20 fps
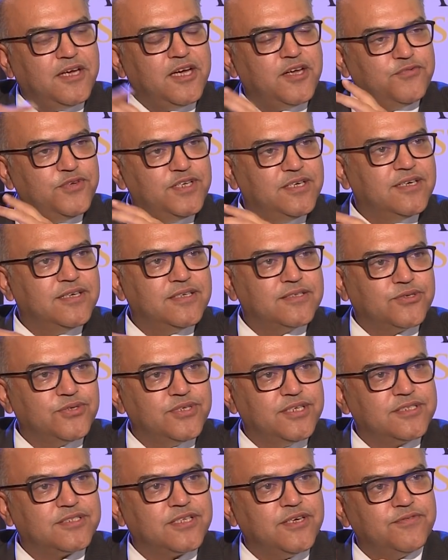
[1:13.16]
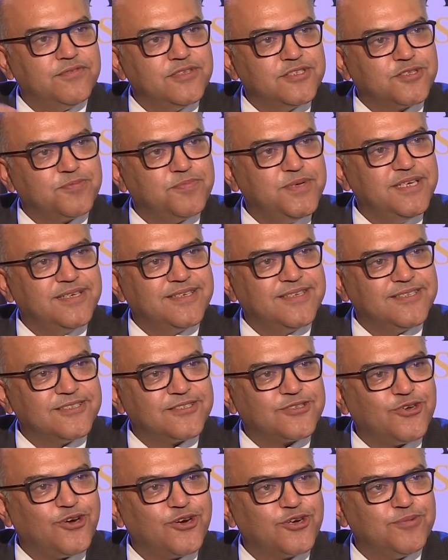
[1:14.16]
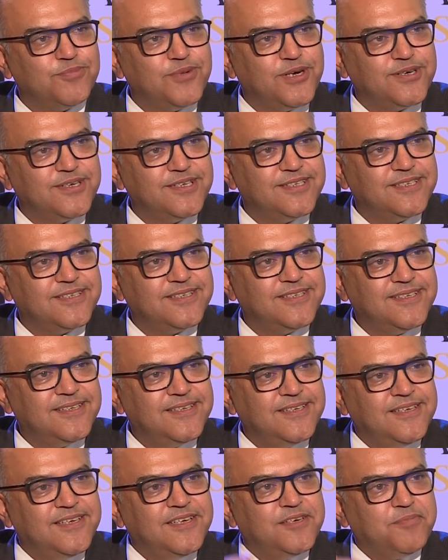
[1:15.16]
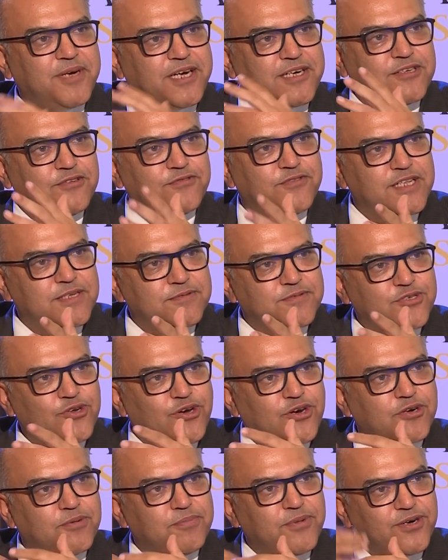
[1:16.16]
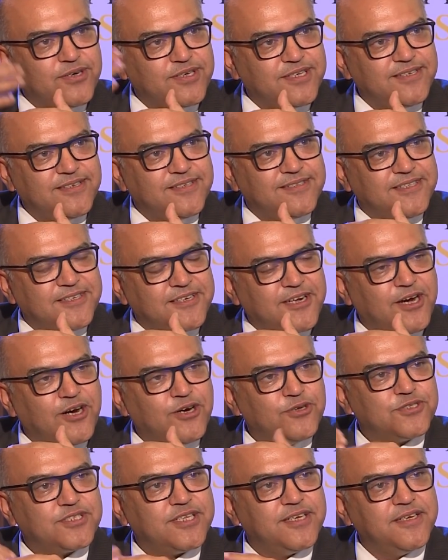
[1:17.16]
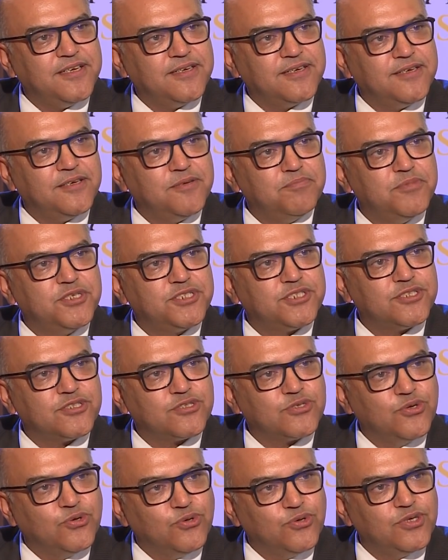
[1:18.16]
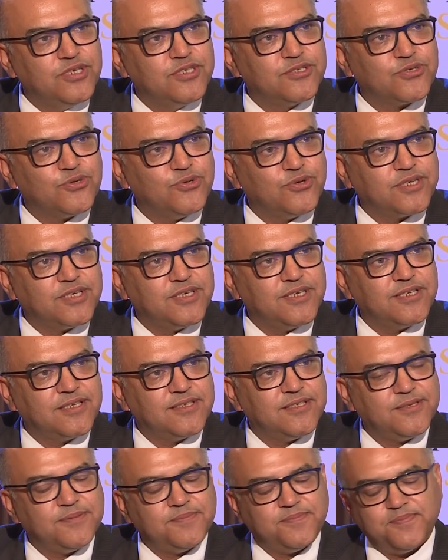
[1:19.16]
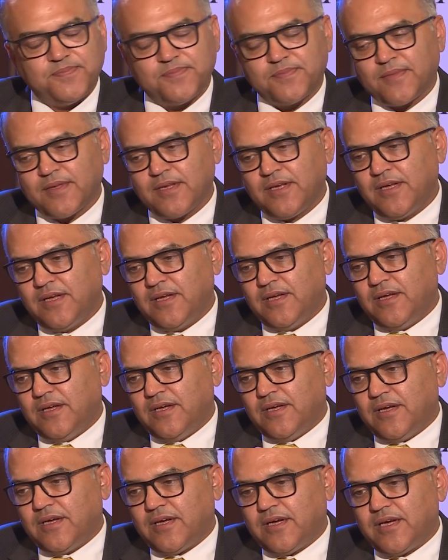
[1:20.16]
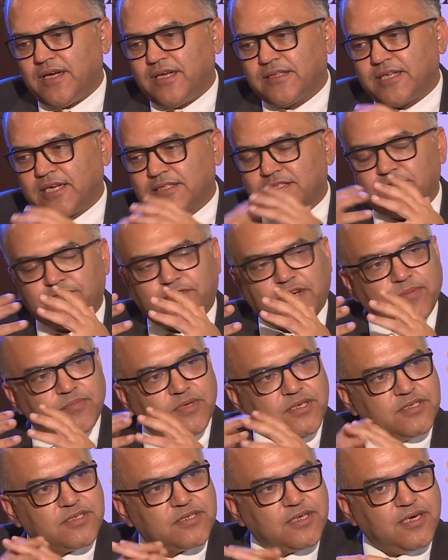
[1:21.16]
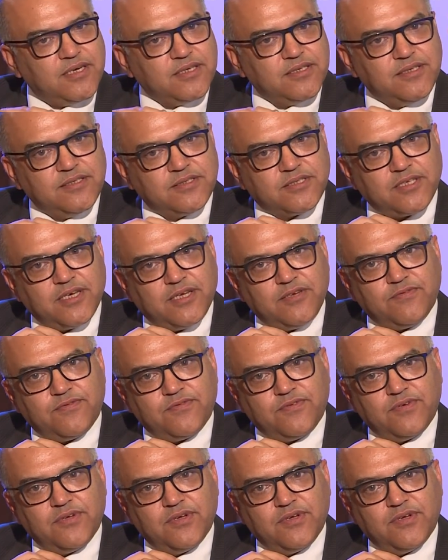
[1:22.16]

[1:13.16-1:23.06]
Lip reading: And we heard today several speakers talk about it, Michael Phelps talk about it, that how setting an ambitious goal is so critical. And that's a fabulous start in itself.